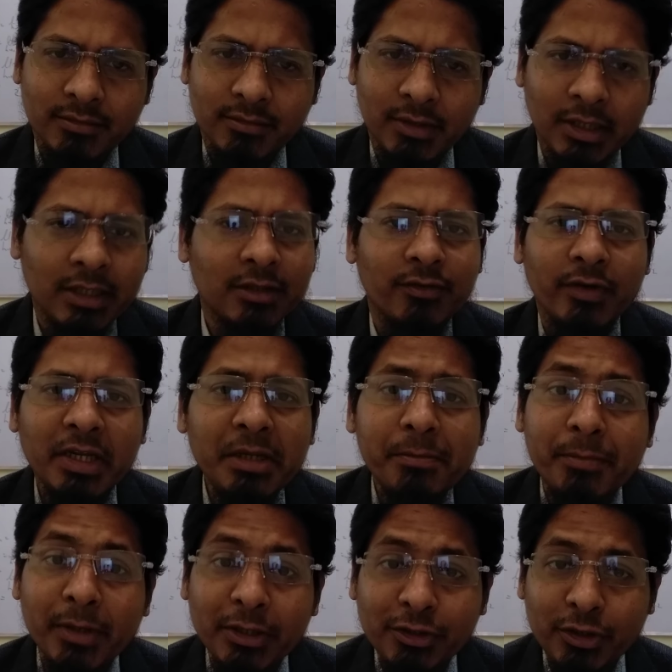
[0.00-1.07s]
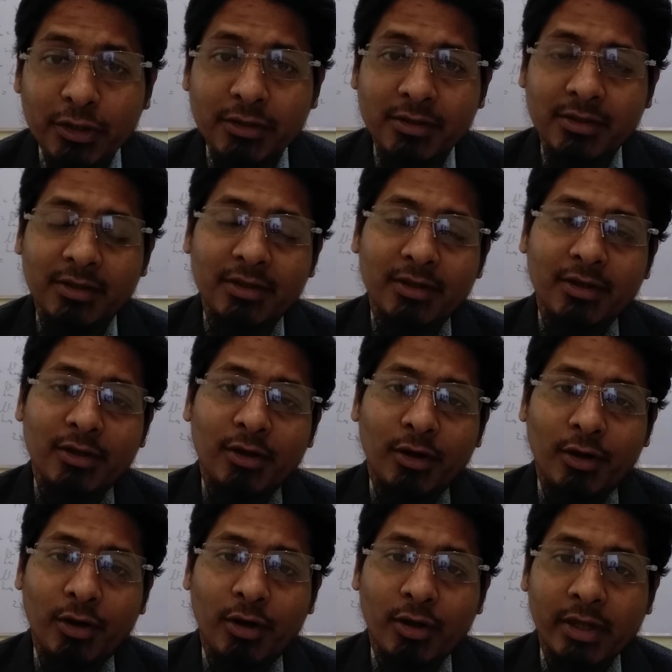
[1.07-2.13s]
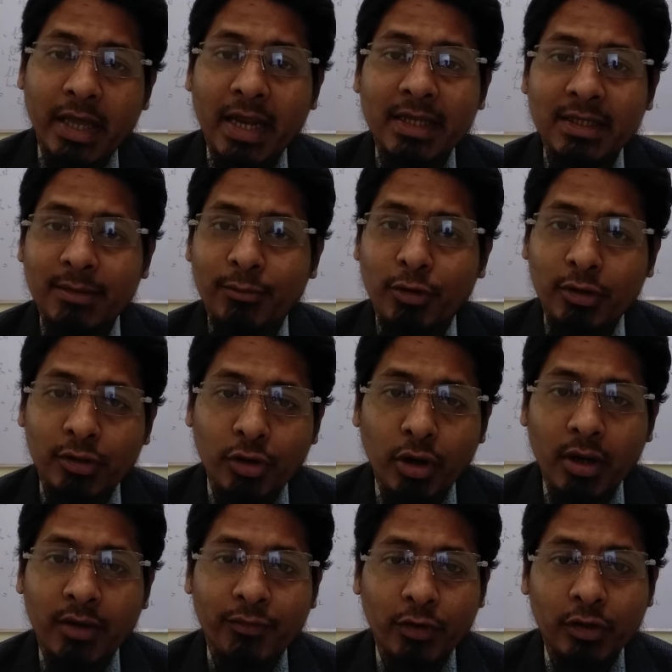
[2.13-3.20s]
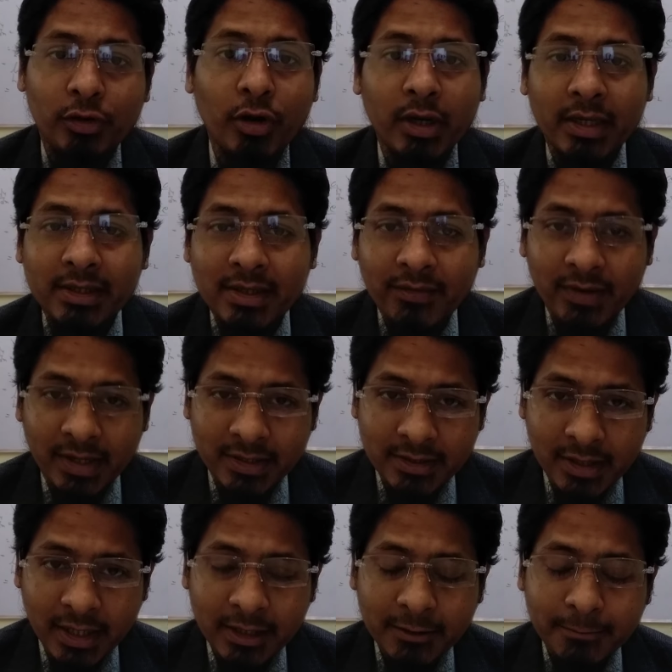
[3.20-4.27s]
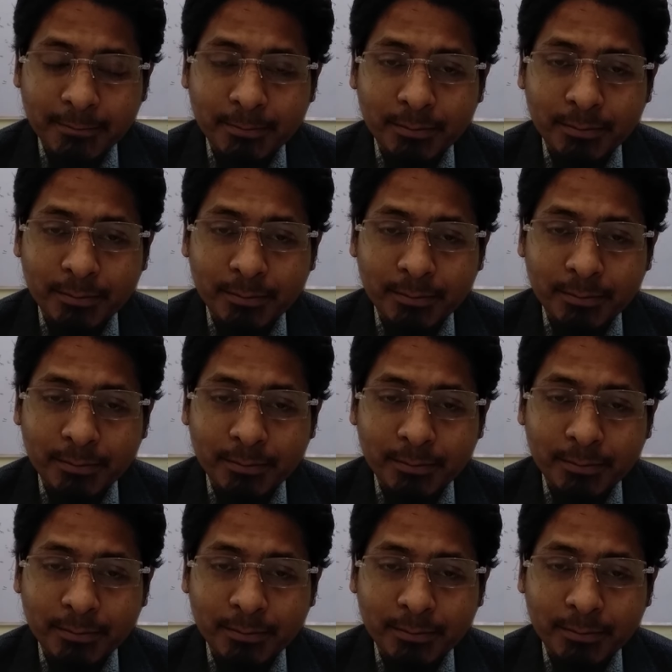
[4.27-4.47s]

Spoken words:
It is a very precious organism what God has given us, right?